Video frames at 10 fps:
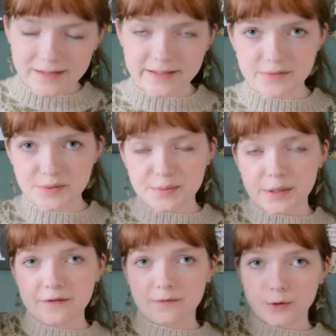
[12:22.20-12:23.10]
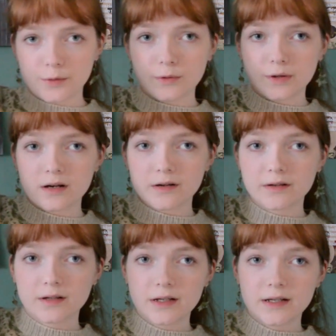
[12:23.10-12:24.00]
this was very affordable
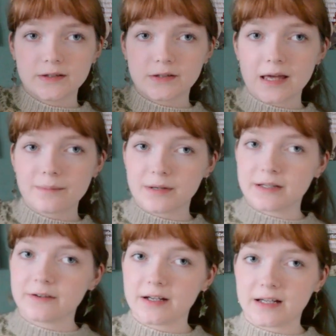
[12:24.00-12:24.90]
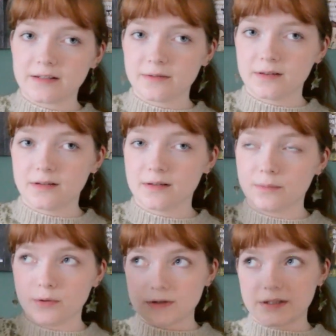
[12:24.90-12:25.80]
yarn to get, but if I had
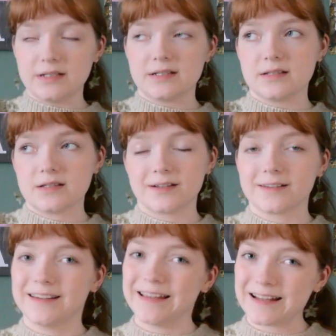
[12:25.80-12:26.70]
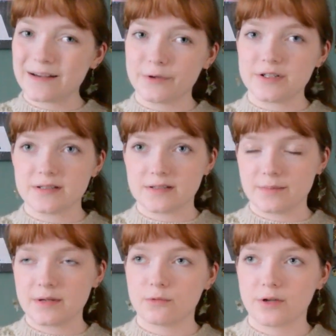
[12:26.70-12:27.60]
bought the Sandnes garn line, which is a
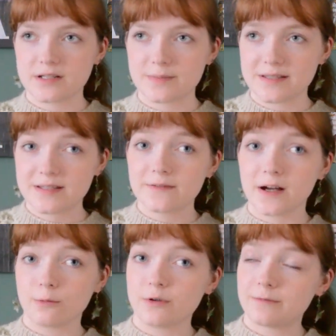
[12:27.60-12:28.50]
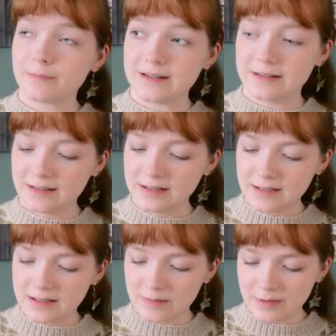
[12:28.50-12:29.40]
bit more expensive, I would have been
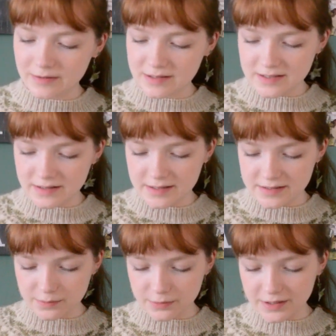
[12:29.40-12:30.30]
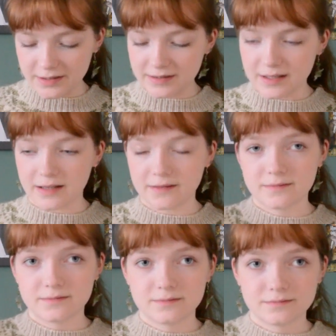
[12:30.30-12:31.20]
a bit disappointed that
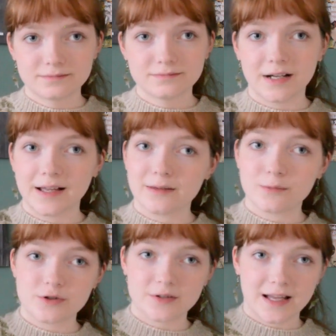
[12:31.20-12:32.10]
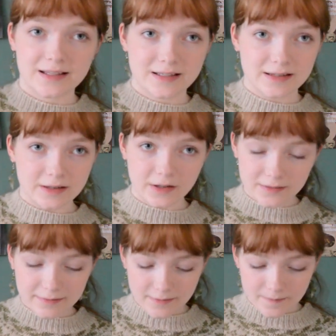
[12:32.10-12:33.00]
I wouldn't have
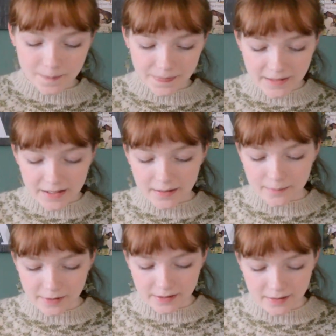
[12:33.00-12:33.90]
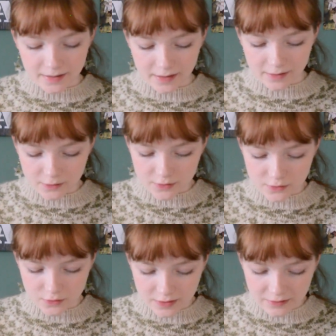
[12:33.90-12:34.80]
enough. But I
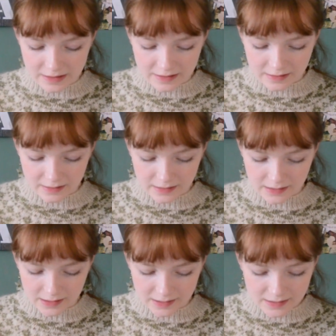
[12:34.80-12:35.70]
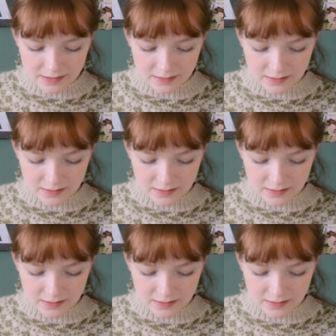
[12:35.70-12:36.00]
used 290